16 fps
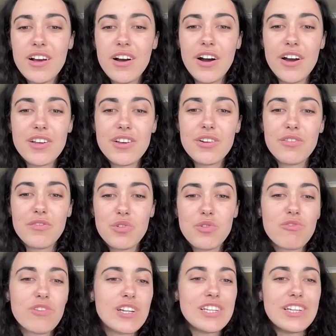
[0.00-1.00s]
I've
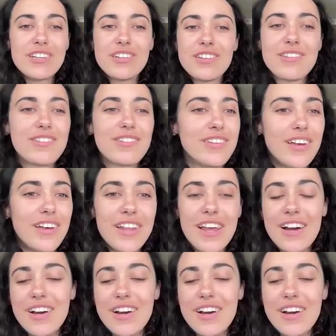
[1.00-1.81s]
already done that.